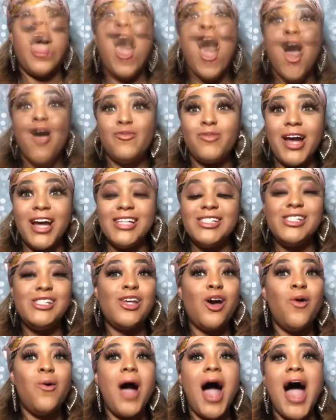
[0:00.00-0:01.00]
All right,
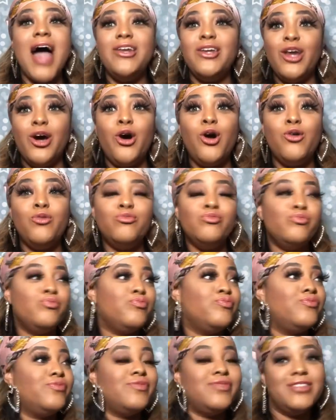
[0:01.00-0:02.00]
so I know
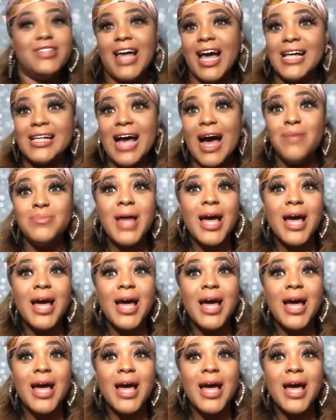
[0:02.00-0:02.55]
that I'm